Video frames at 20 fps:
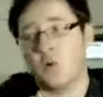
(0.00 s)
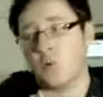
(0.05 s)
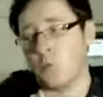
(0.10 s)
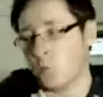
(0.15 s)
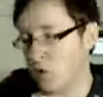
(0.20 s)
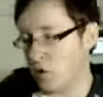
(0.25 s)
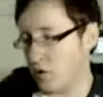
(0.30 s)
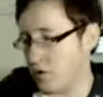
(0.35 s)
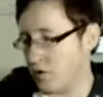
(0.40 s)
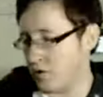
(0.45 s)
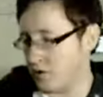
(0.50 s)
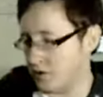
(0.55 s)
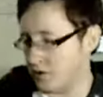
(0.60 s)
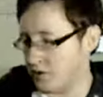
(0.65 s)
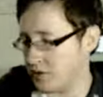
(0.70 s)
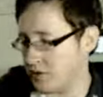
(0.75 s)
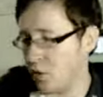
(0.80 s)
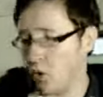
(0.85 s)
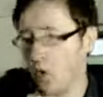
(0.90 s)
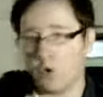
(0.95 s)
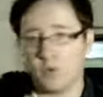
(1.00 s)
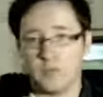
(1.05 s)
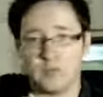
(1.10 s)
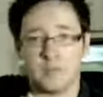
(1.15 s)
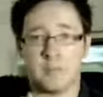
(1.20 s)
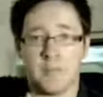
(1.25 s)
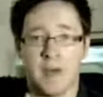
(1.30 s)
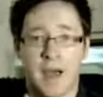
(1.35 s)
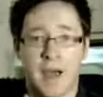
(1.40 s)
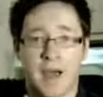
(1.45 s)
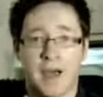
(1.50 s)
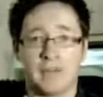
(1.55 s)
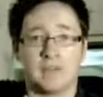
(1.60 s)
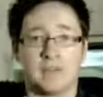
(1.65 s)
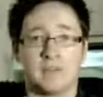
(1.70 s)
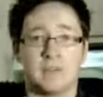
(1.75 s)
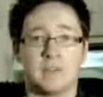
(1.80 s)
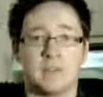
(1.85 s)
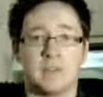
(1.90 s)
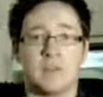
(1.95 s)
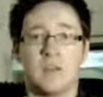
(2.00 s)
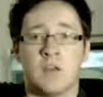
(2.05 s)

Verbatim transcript: was on demand